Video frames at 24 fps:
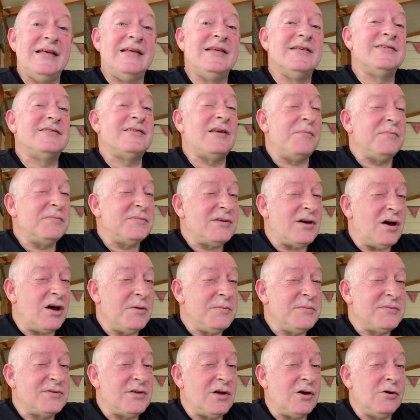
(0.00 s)

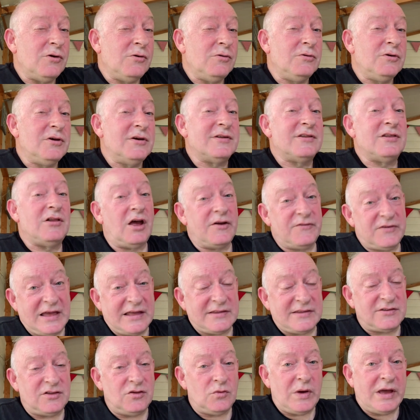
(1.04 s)
Sometimes though, because life
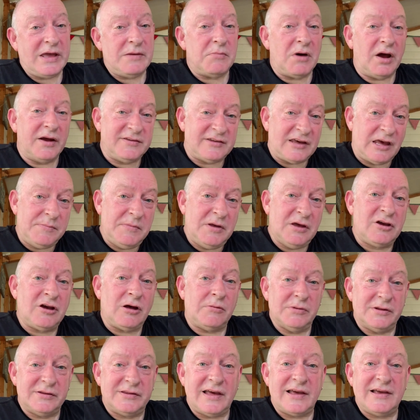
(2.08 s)
gets in the way, it might take me a
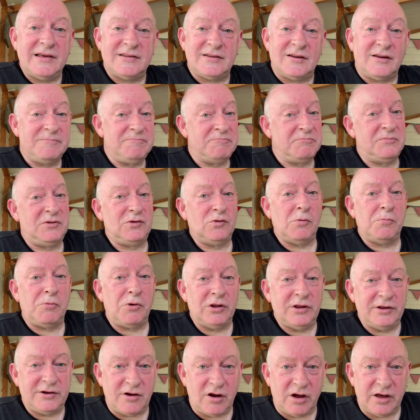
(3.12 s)
couple of days. I do
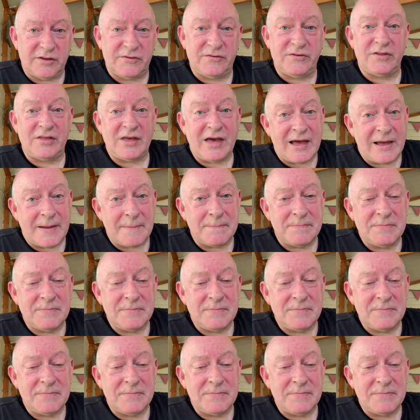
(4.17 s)
apologise for that.